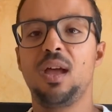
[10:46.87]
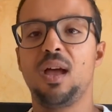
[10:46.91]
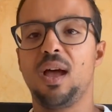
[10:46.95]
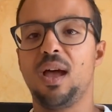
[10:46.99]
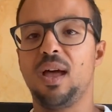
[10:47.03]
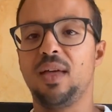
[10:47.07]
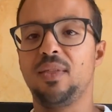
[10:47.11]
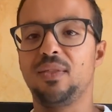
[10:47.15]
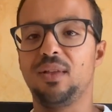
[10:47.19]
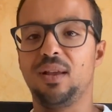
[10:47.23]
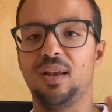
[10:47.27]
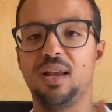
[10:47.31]

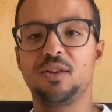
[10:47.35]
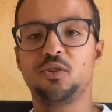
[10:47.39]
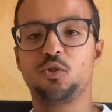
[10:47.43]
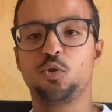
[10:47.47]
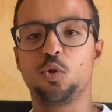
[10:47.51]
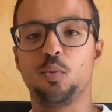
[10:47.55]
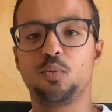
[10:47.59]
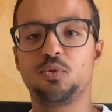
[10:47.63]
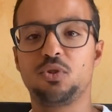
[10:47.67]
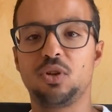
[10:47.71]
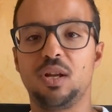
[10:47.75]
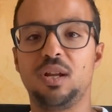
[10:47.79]
And the last
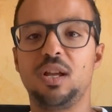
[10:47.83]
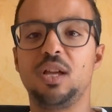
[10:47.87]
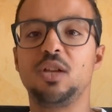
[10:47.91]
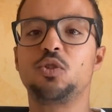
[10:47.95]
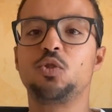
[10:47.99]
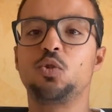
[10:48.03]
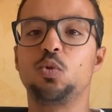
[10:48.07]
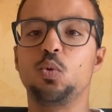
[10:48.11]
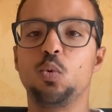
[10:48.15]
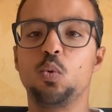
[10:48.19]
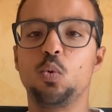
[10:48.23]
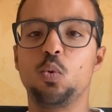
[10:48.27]
option is
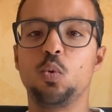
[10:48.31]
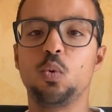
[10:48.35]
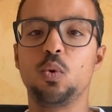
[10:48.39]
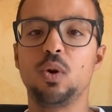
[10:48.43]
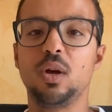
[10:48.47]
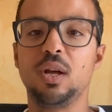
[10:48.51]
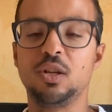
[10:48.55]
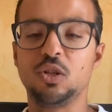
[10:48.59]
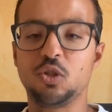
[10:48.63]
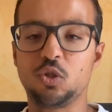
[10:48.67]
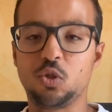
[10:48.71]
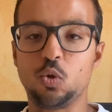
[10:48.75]
to
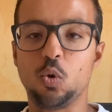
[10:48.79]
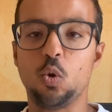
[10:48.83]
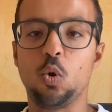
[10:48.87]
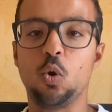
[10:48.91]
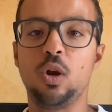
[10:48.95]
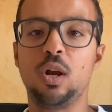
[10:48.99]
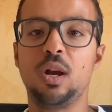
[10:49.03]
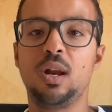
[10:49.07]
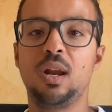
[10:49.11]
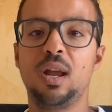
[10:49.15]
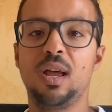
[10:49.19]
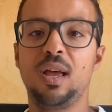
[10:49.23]
install